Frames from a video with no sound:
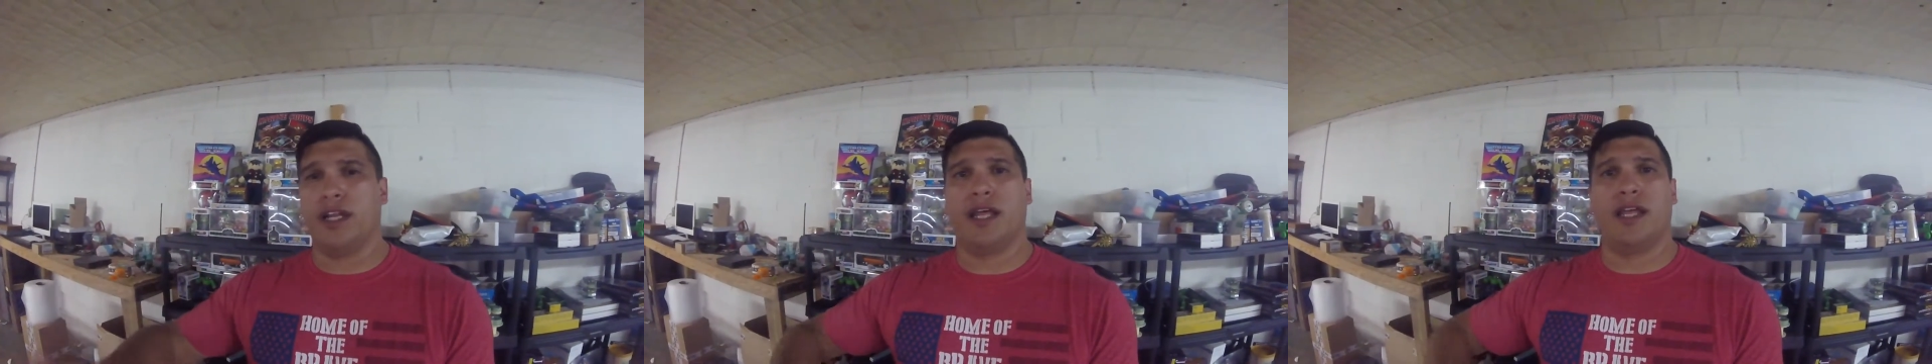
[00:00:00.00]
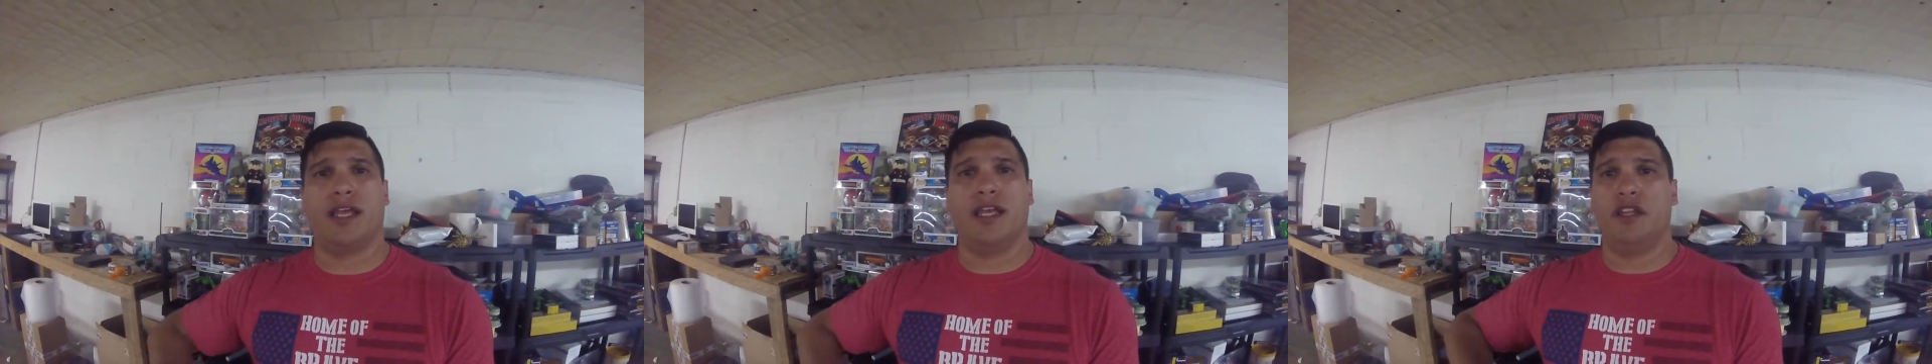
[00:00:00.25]

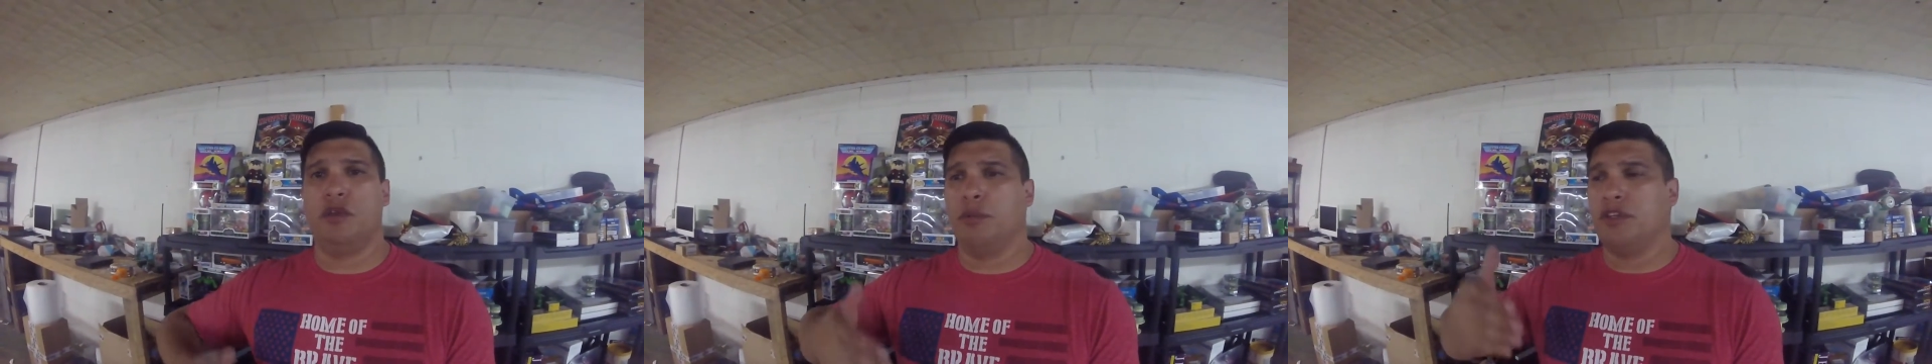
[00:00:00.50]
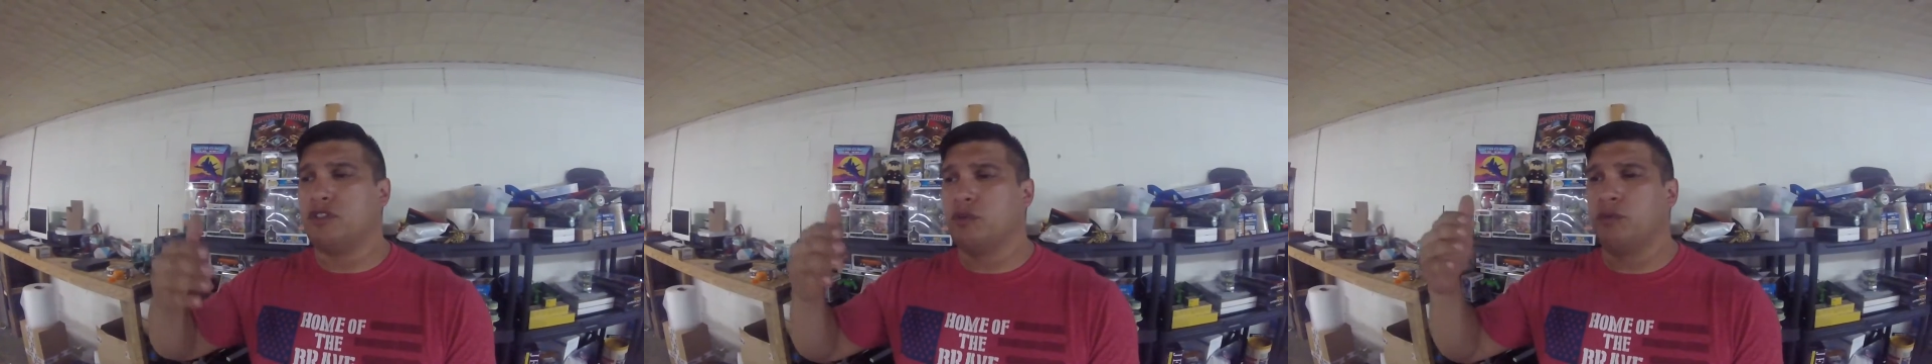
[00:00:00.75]
and you'd
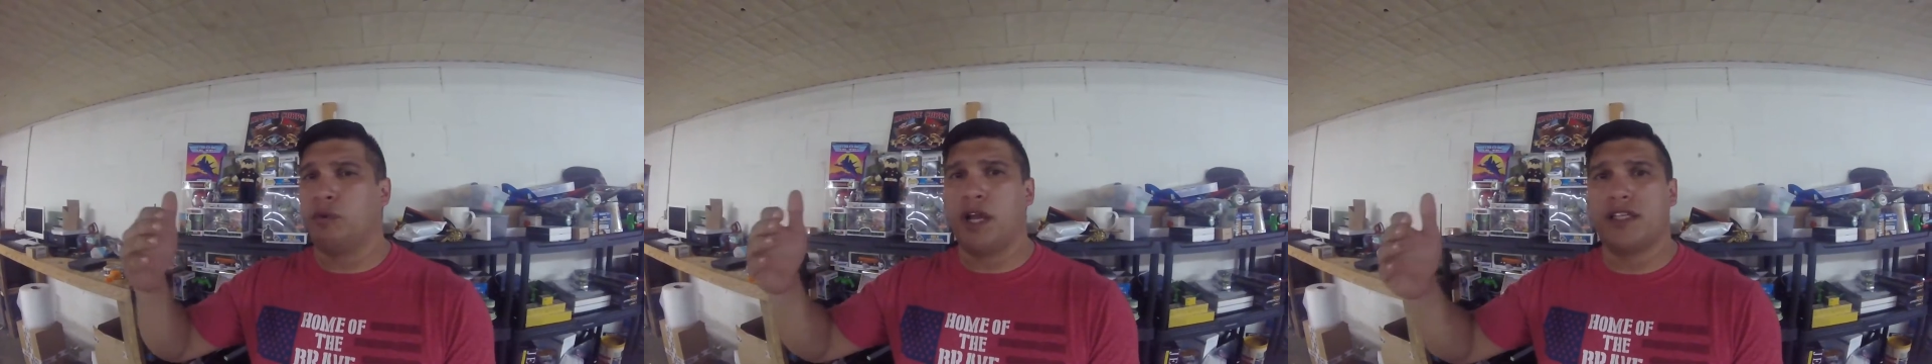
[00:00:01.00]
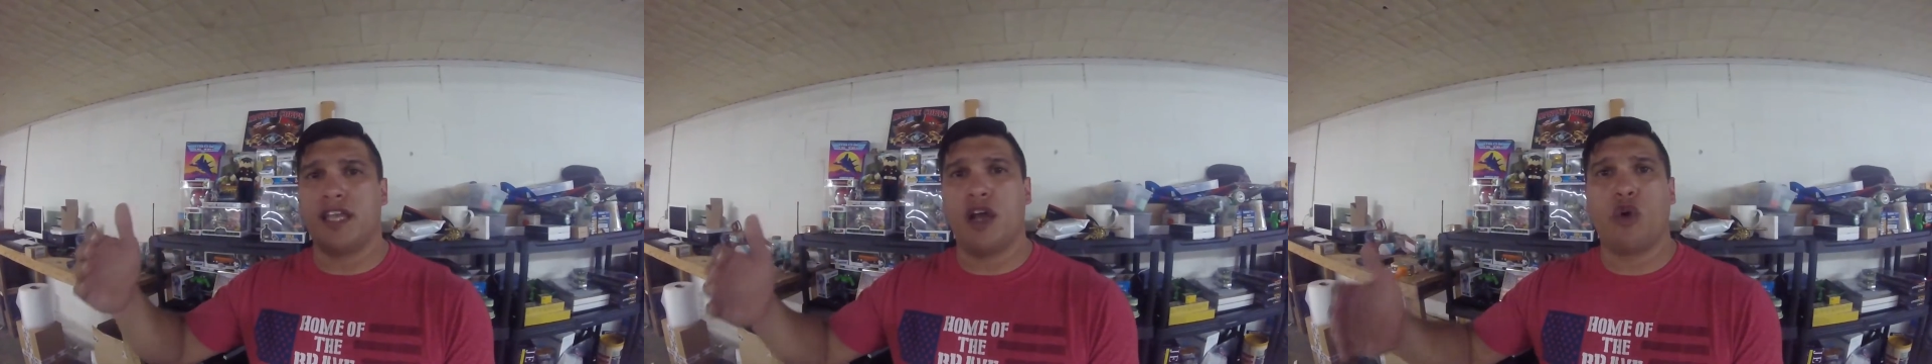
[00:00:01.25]
be
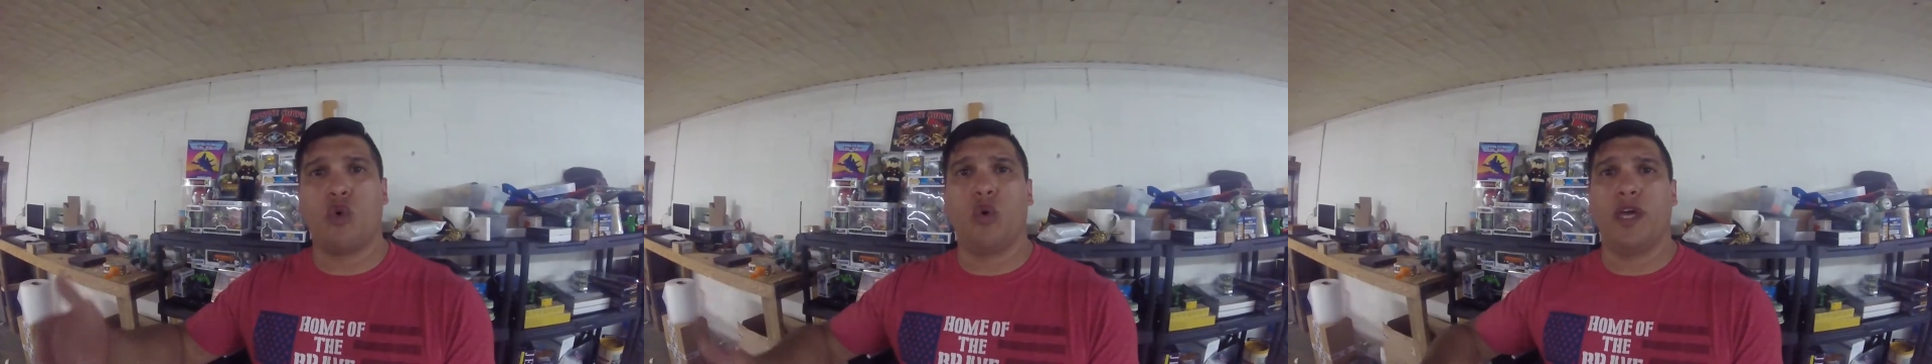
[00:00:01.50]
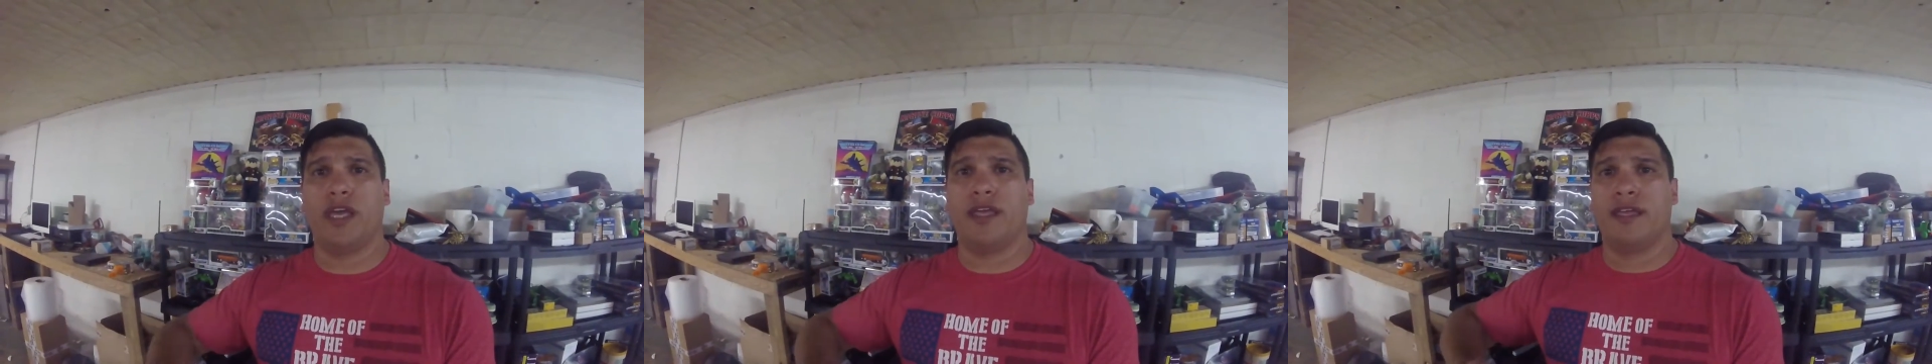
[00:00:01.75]
surprised how
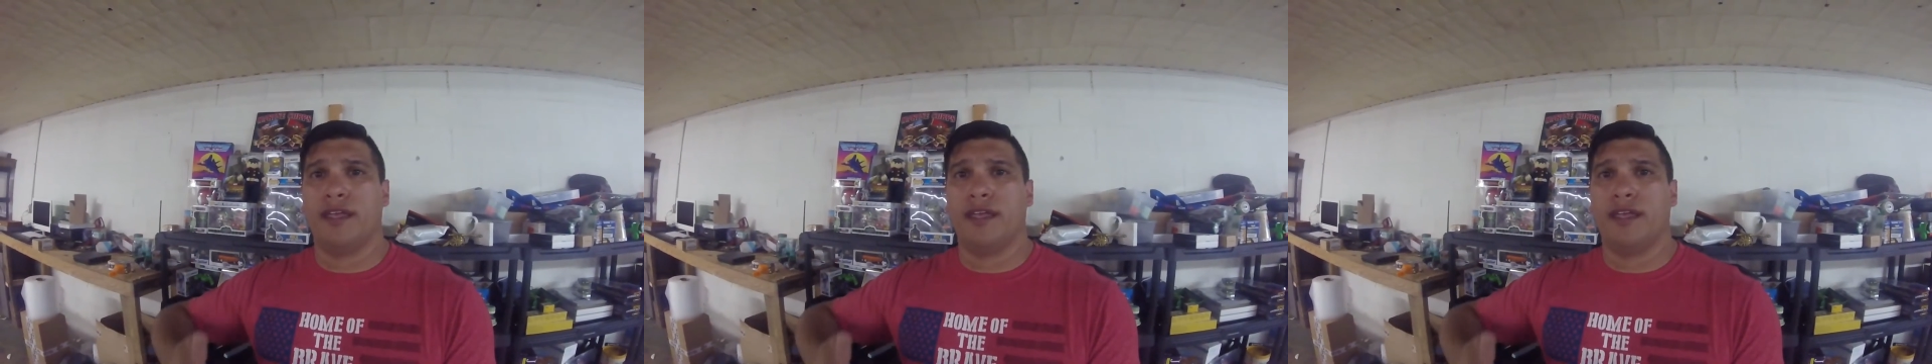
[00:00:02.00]
quick